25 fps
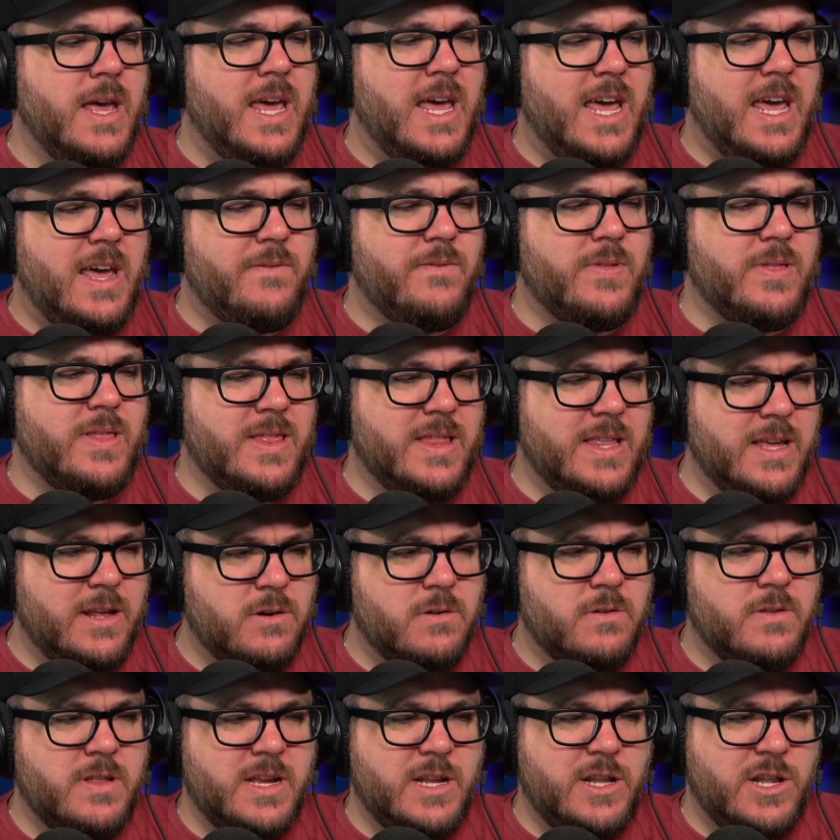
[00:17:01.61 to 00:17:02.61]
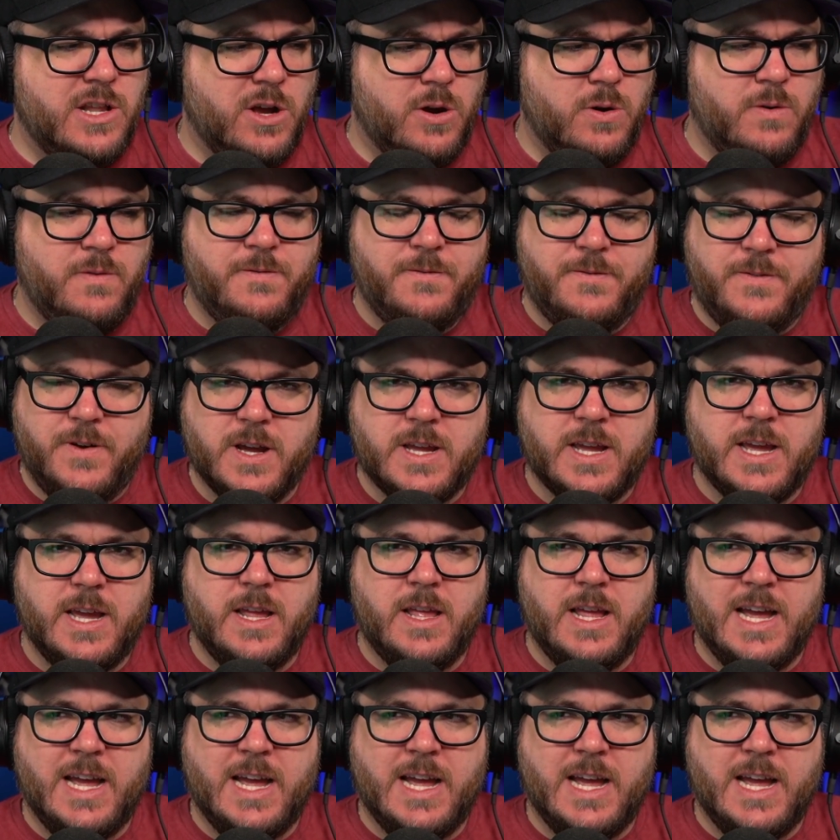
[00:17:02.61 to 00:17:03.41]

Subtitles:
have literally no fucking